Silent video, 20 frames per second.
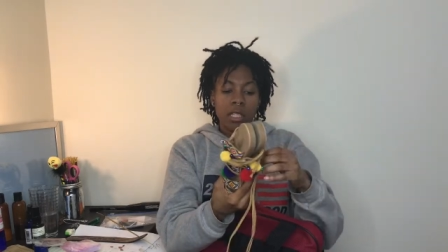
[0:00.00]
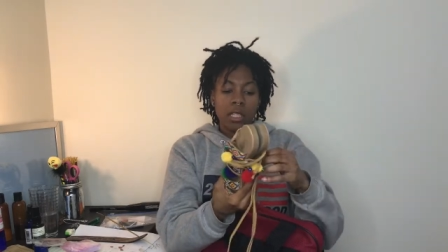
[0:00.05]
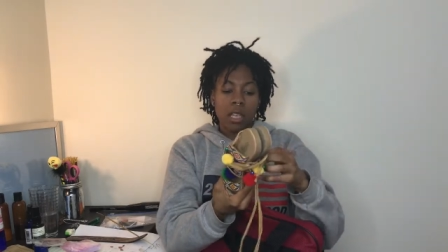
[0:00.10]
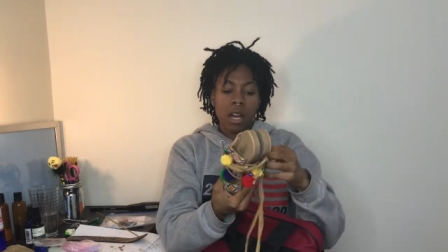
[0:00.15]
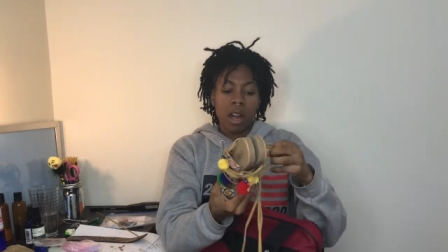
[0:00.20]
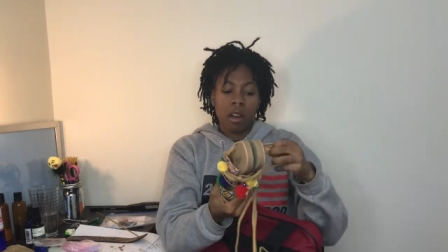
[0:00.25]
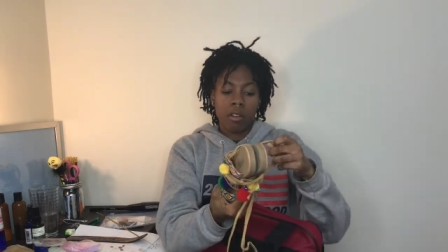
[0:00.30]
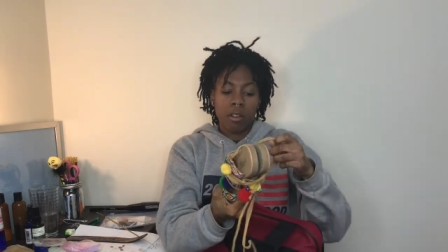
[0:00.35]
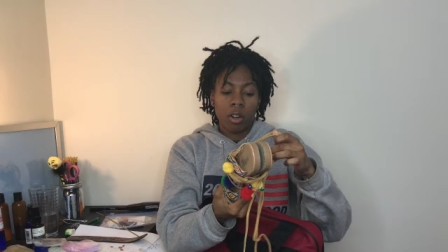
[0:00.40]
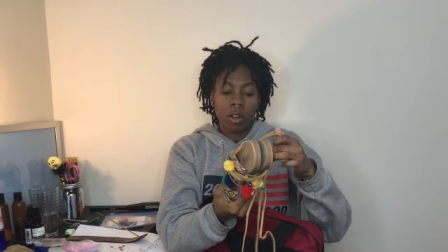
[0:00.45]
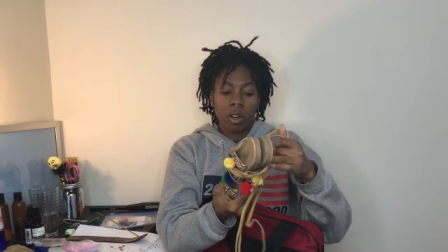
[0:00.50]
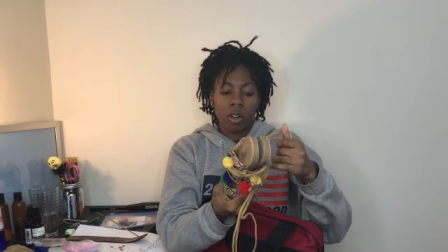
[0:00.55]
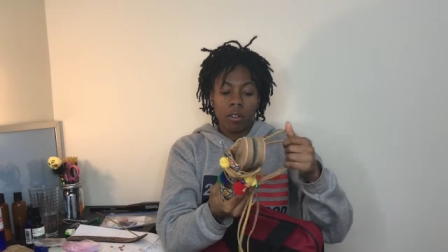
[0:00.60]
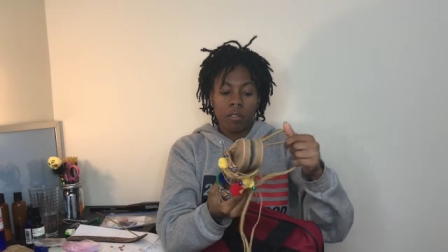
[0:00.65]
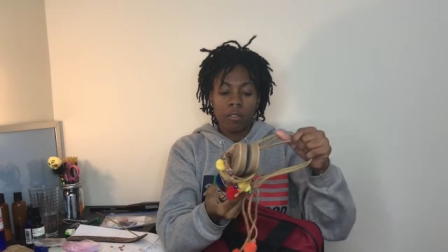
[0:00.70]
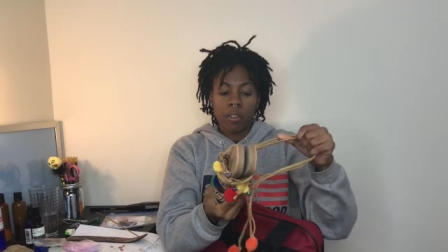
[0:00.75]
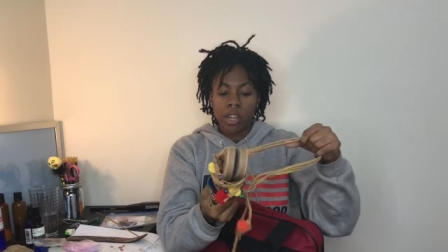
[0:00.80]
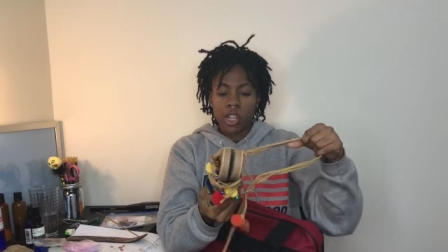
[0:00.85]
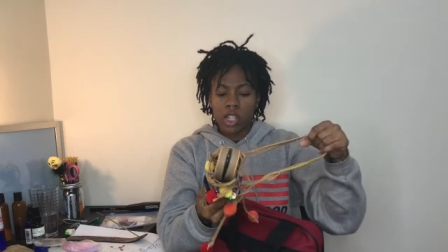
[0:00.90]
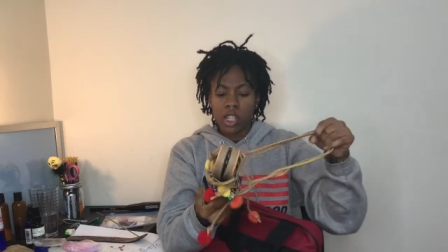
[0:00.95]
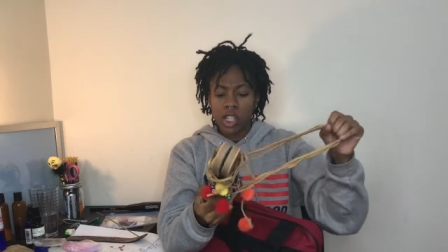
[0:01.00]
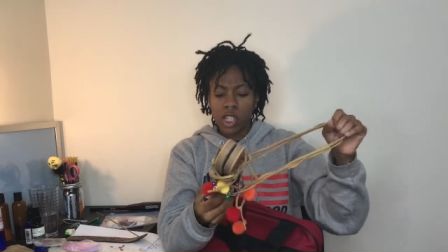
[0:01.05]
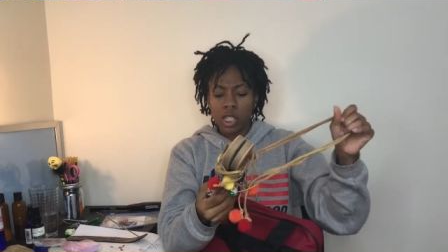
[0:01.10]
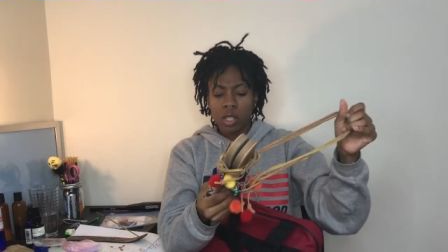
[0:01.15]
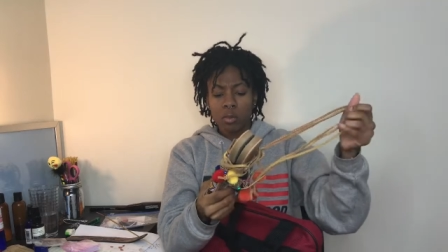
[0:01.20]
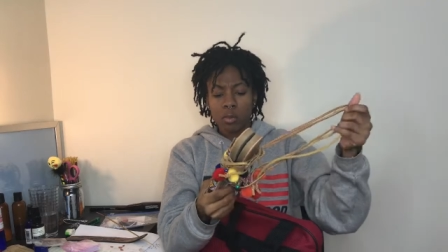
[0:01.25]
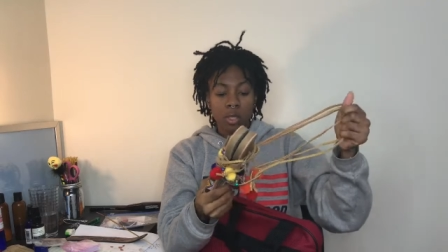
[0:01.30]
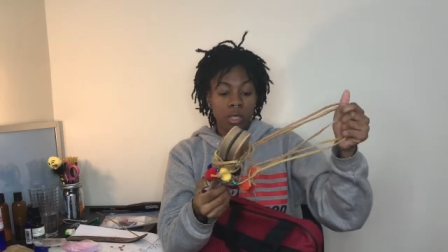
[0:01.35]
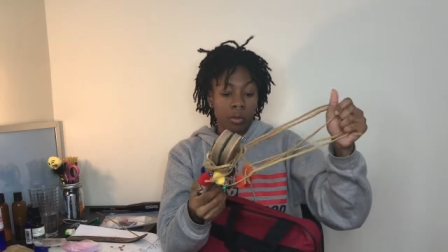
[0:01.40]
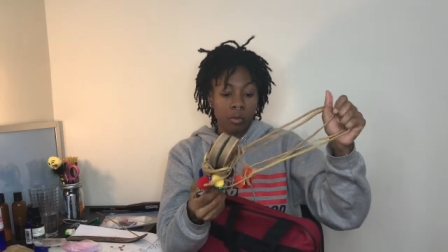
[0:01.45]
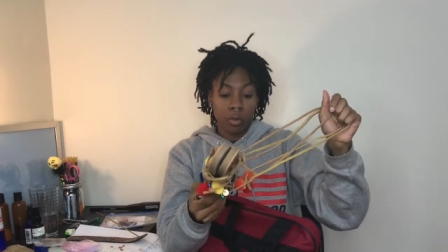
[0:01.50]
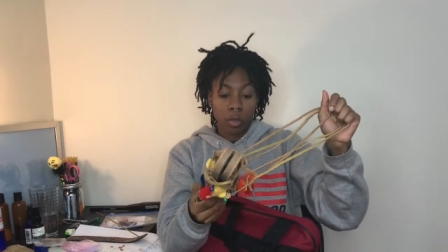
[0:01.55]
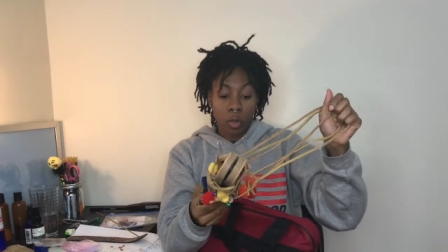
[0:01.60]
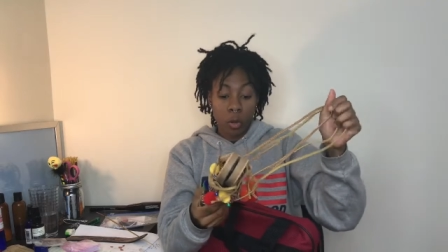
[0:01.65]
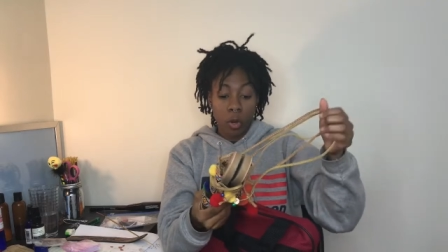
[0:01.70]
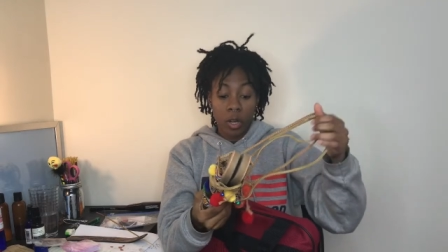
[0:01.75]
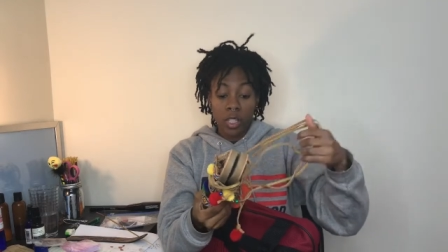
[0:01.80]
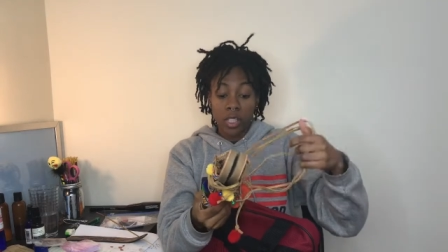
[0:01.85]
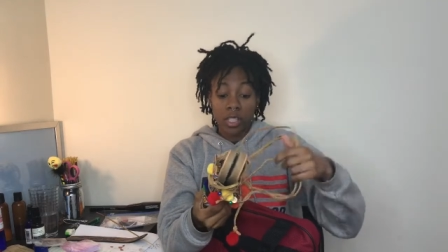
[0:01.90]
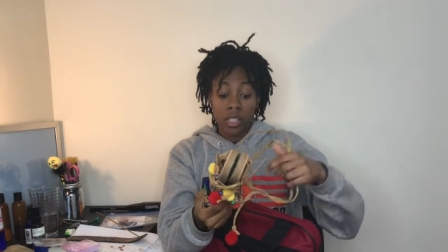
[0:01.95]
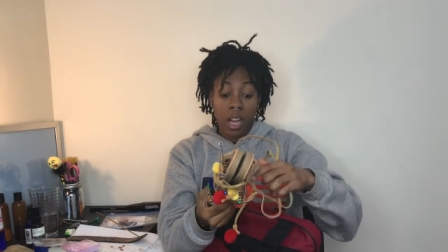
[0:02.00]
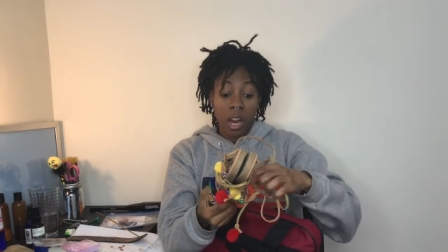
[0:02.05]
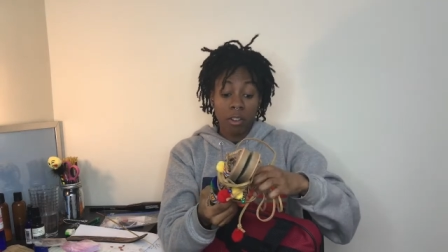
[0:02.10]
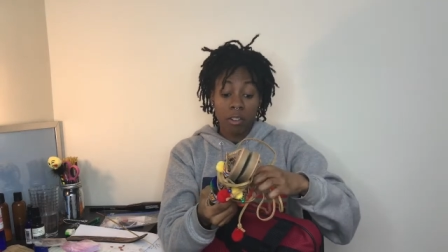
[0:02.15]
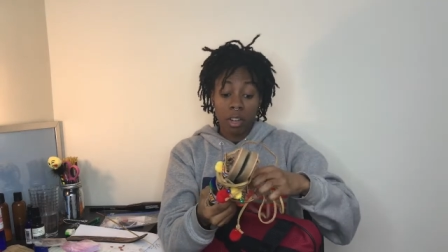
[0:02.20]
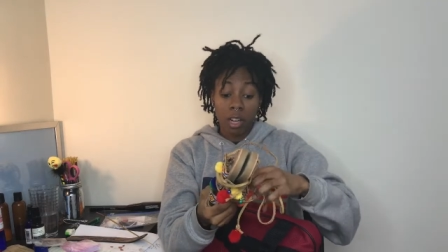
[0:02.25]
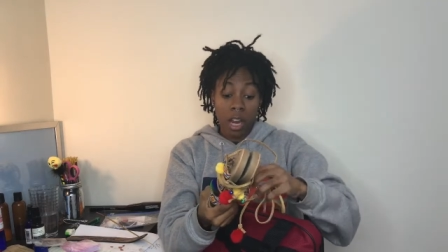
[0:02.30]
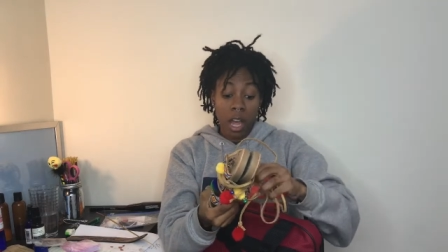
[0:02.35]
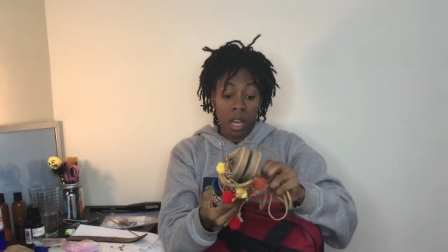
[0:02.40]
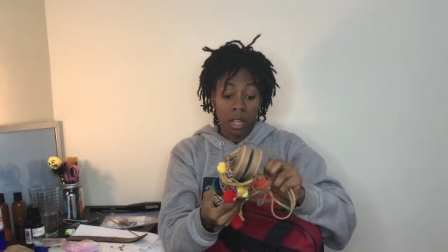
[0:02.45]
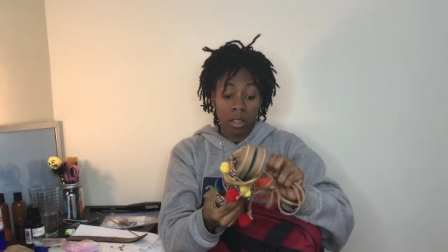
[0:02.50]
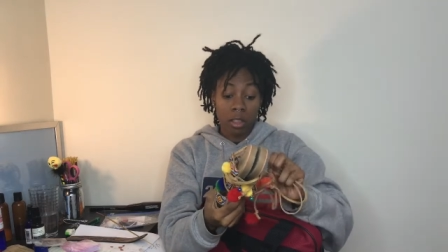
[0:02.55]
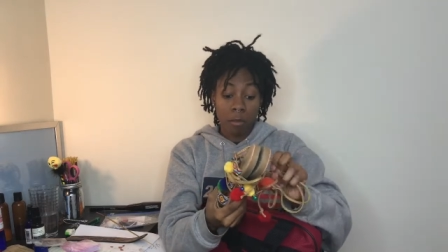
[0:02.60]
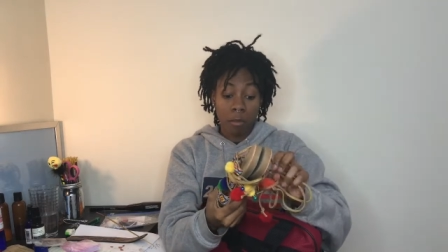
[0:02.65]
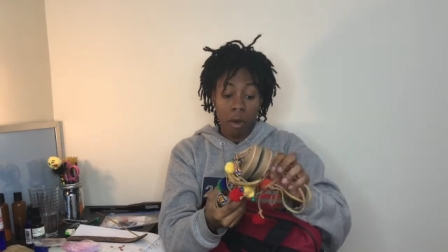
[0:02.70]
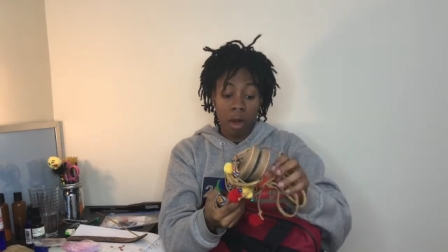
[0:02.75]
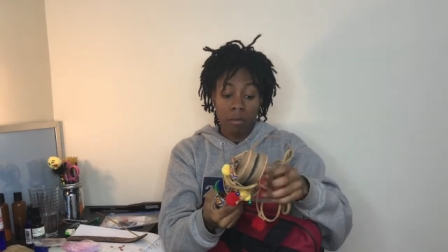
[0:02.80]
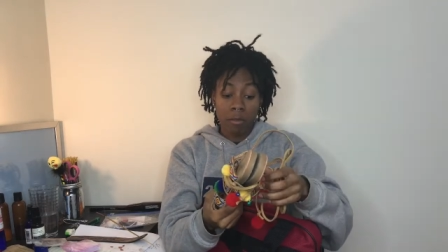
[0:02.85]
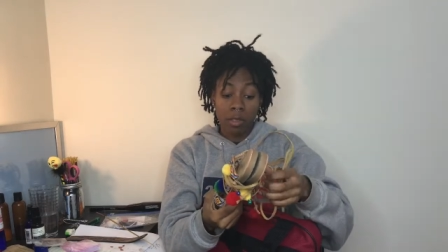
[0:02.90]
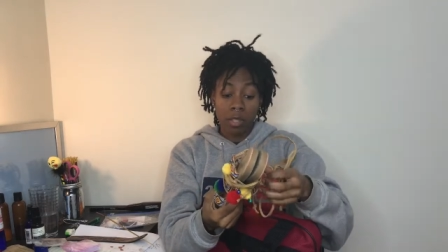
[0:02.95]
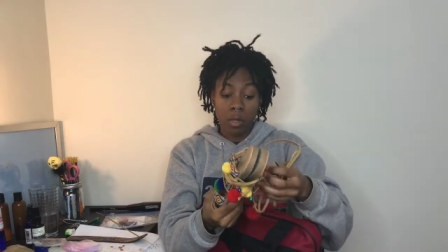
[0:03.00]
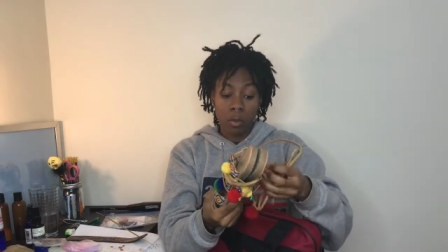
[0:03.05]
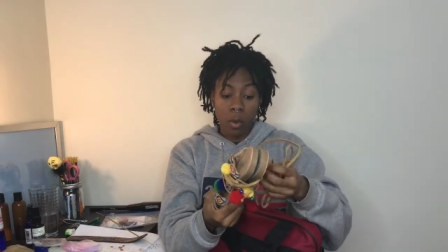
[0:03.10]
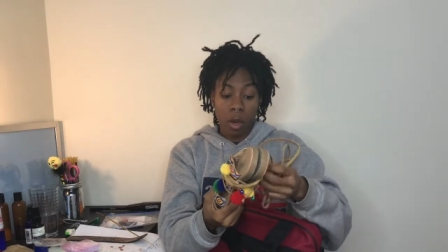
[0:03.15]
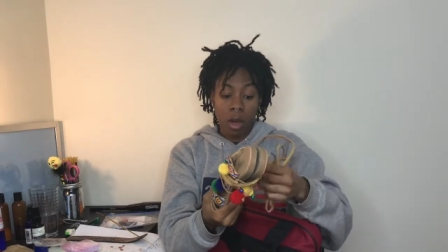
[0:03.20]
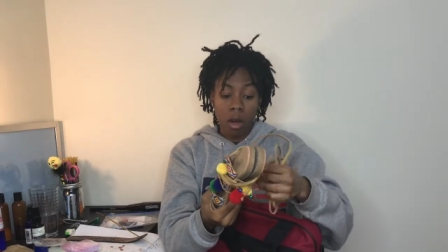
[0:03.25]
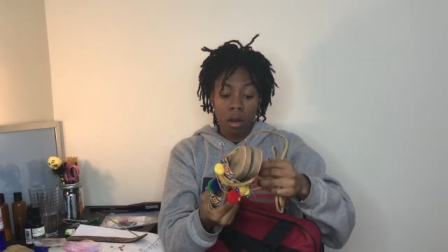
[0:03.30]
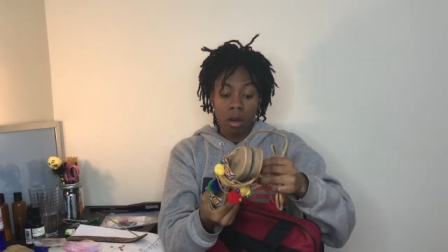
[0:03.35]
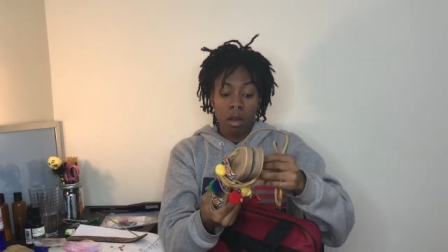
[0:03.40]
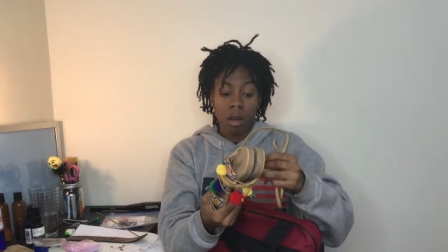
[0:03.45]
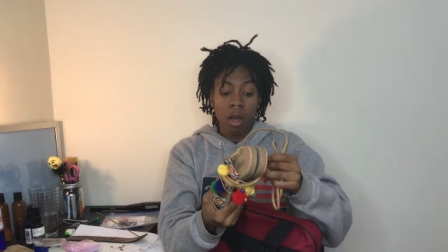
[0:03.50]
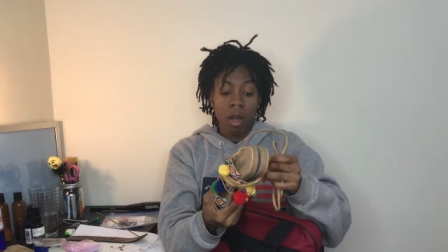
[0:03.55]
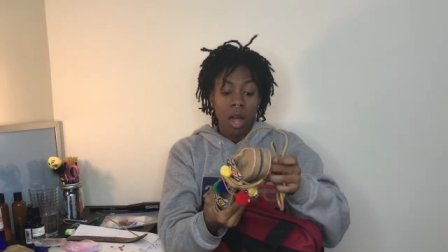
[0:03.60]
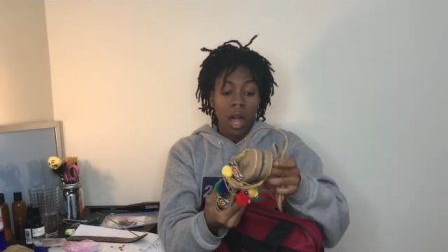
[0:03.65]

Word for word: Zara version, which I'm sure Zara knocked them off as well.